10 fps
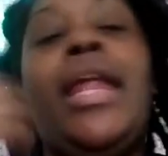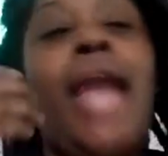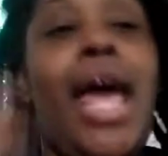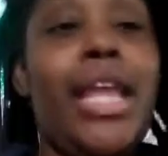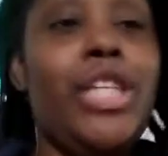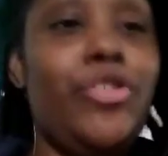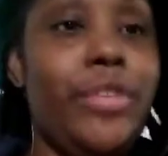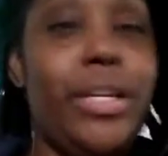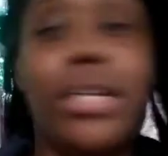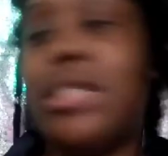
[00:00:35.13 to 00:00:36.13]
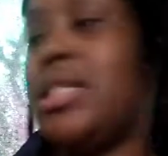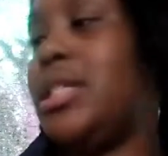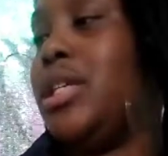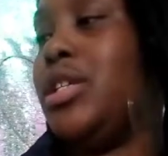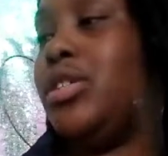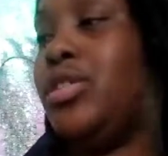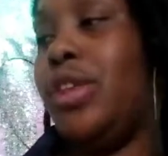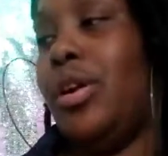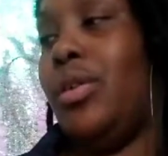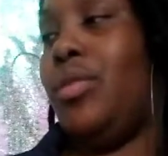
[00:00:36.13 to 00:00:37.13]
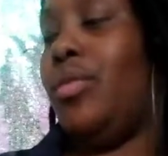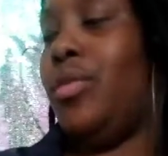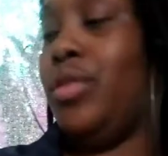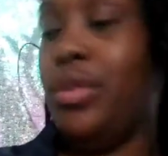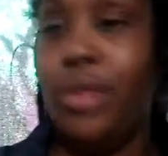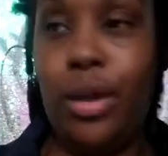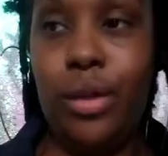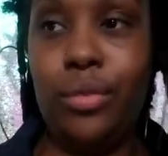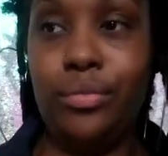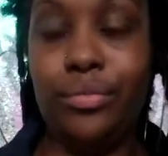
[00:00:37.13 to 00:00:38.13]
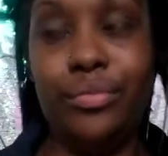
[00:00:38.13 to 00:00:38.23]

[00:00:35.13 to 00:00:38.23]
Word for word: and how they treat us. So, you know,